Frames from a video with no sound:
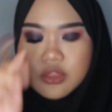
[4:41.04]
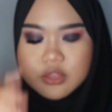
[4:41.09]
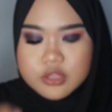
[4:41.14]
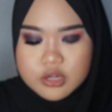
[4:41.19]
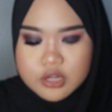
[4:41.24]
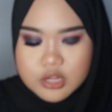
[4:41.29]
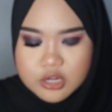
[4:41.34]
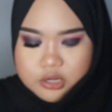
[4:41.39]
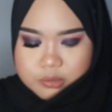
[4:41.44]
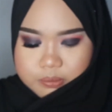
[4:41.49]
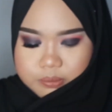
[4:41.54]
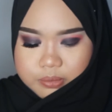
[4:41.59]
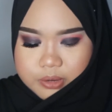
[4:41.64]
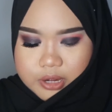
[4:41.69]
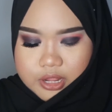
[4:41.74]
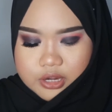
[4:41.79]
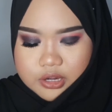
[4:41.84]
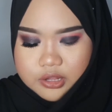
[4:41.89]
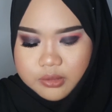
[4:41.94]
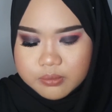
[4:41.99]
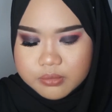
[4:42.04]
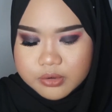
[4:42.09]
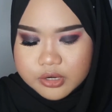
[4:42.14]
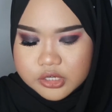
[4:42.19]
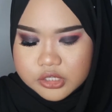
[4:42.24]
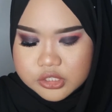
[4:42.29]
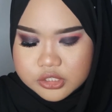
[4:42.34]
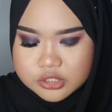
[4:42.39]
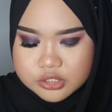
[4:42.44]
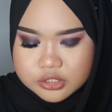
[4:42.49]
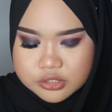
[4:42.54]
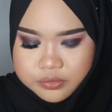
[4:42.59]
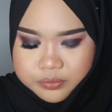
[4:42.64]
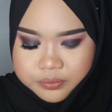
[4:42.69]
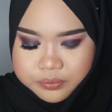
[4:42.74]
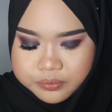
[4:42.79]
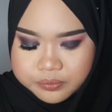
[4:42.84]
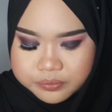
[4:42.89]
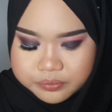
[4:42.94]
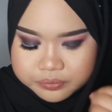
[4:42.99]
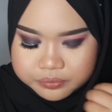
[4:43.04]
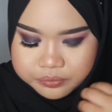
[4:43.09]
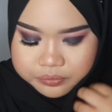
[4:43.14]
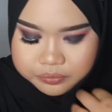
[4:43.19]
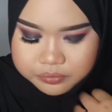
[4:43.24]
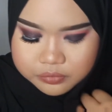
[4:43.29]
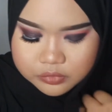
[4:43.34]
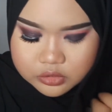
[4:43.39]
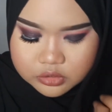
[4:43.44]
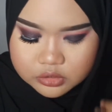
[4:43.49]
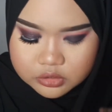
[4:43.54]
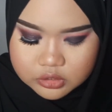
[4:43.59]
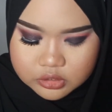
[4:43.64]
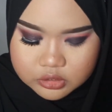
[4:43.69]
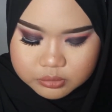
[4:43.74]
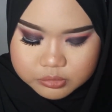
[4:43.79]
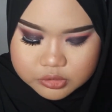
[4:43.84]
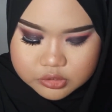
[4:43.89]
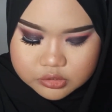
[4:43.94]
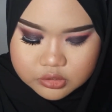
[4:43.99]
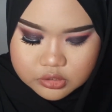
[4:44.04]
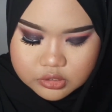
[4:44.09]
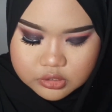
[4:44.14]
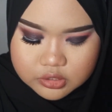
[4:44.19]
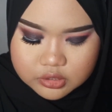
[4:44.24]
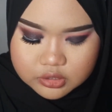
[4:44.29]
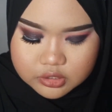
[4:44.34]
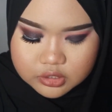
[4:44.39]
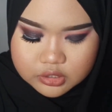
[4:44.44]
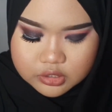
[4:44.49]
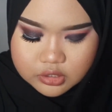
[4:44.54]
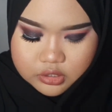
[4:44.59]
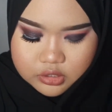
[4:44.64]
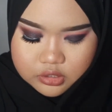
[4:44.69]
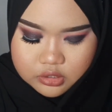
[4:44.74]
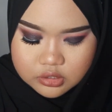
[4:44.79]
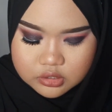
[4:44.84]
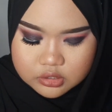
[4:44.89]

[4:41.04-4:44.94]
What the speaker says: with another blending brush. I'm just going to take,